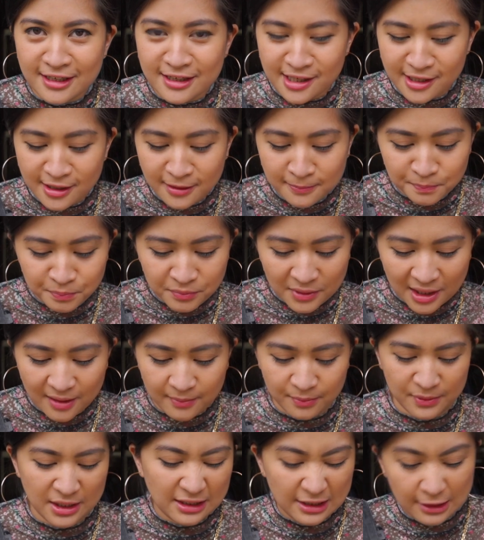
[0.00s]

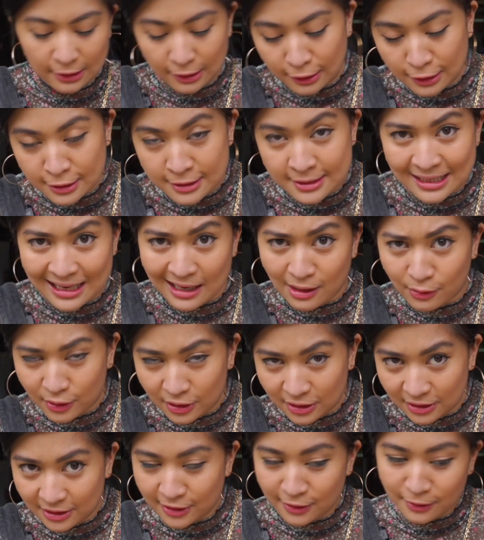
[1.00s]
a little sour,
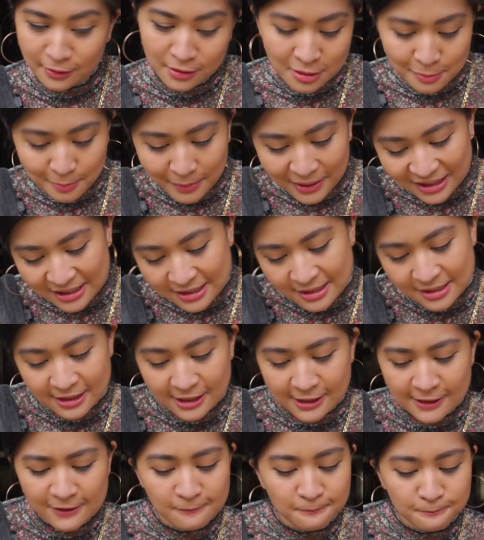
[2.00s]
a little
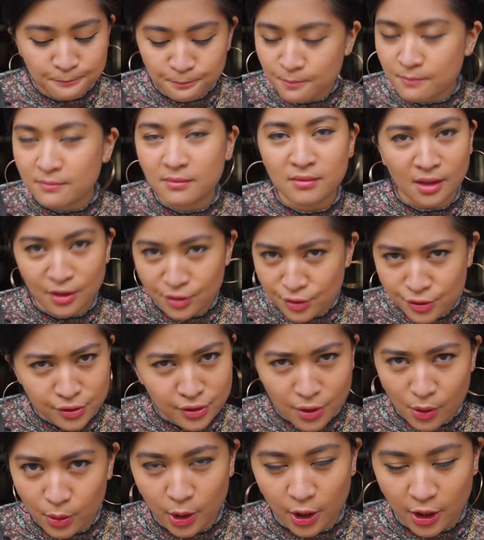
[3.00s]
spicy.
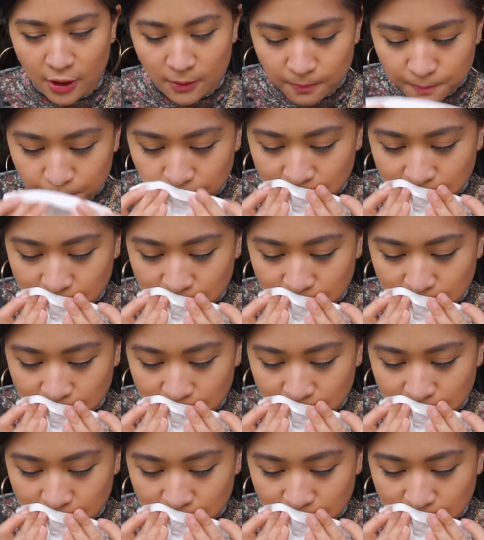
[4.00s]
So good.